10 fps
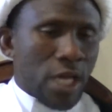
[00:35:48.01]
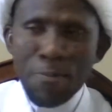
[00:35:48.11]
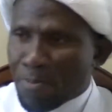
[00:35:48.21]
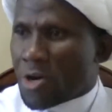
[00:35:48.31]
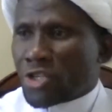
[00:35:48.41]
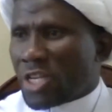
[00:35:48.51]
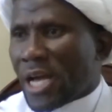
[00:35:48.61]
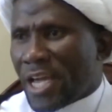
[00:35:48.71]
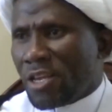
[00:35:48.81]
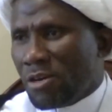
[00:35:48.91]
a person
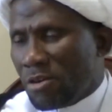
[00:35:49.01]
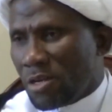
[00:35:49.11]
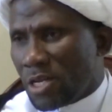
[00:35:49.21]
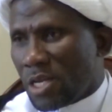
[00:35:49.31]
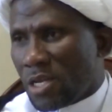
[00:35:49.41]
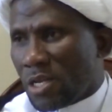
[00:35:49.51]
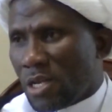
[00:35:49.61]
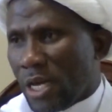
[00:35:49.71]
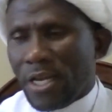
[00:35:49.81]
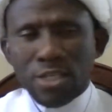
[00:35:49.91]
I know,
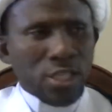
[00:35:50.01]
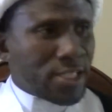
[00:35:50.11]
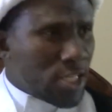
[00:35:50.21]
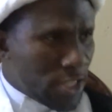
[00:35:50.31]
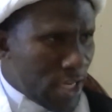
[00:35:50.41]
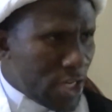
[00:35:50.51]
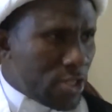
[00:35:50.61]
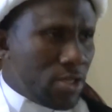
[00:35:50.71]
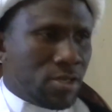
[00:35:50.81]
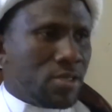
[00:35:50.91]
and as, as a
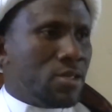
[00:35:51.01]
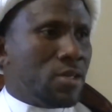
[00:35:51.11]
senator,